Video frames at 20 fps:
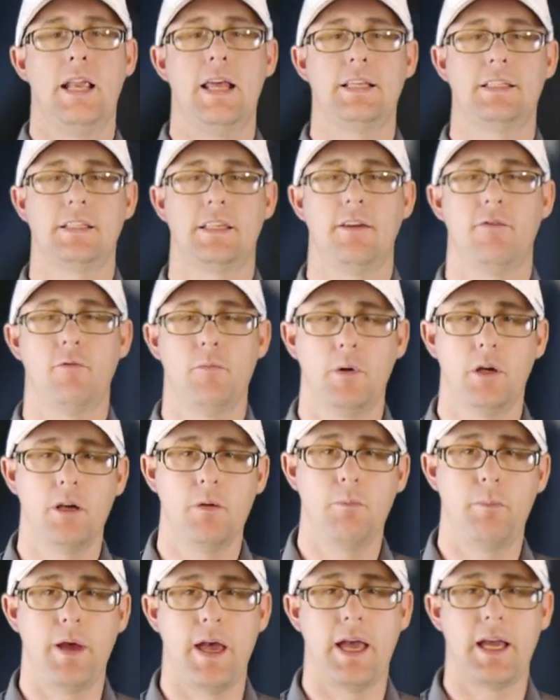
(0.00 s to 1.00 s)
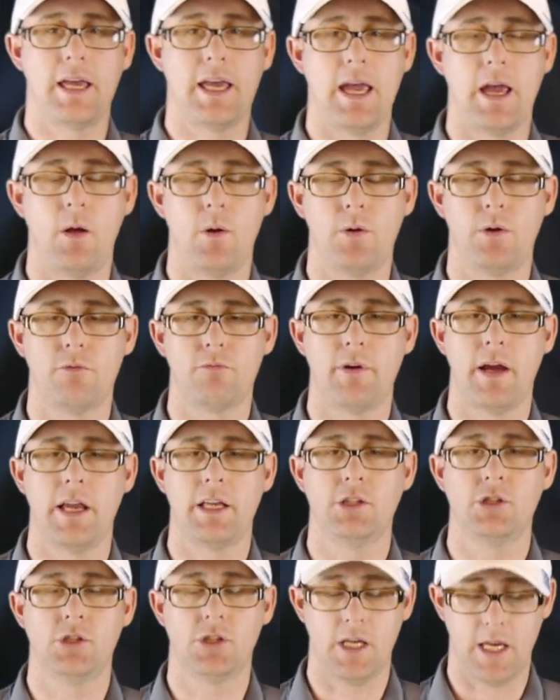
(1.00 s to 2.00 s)
Let's give them a compare, get out on the
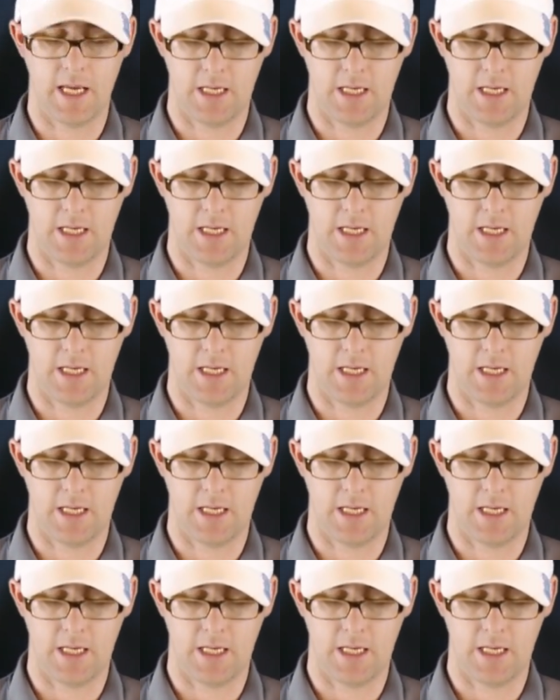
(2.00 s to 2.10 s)
range